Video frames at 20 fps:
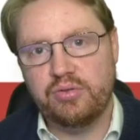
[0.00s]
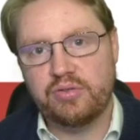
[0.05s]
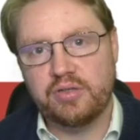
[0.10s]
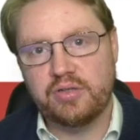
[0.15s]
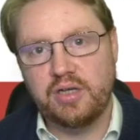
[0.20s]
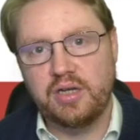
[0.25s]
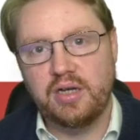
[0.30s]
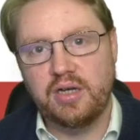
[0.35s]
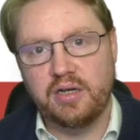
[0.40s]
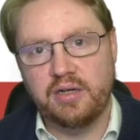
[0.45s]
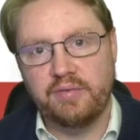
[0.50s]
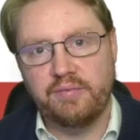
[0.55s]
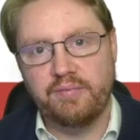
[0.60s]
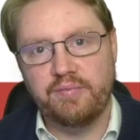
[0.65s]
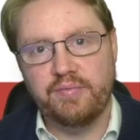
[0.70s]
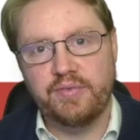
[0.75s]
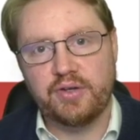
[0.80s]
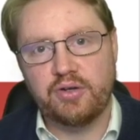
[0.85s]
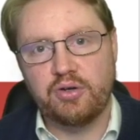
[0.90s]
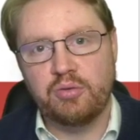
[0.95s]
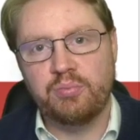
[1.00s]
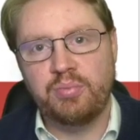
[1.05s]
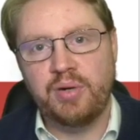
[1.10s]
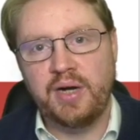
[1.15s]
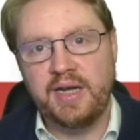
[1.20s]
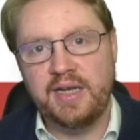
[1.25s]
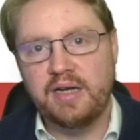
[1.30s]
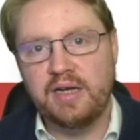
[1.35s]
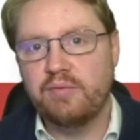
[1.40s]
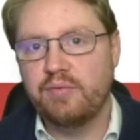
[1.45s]
the
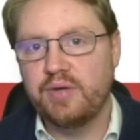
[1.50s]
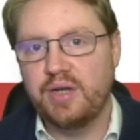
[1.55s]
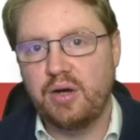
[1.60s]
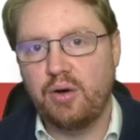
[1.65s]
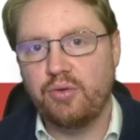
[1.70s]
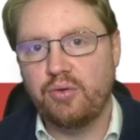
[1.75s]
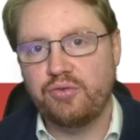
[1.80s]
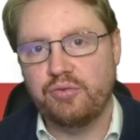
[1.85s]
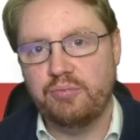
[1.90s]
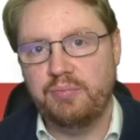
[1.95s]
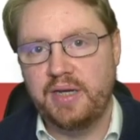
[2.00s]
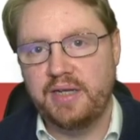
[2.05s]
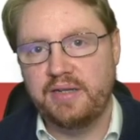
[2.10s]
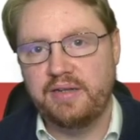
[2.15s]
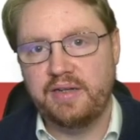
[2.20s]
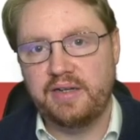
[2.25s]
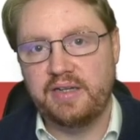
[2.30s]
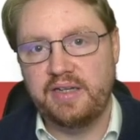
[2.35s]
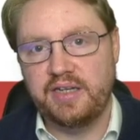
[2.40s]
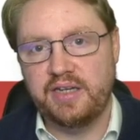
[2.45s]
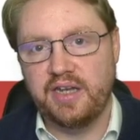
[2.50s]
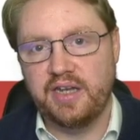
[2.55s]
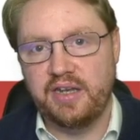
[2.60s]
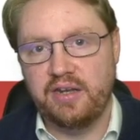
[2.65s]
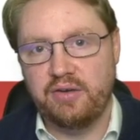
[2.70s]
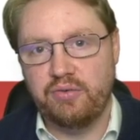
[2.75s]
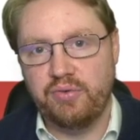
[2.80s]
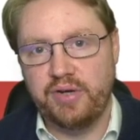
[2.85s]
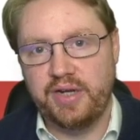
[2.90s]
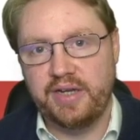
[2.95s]
compiler will automatically
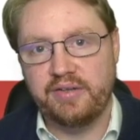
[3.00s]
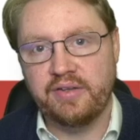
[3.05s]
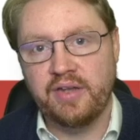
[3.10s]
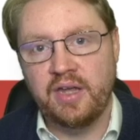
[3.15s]
generate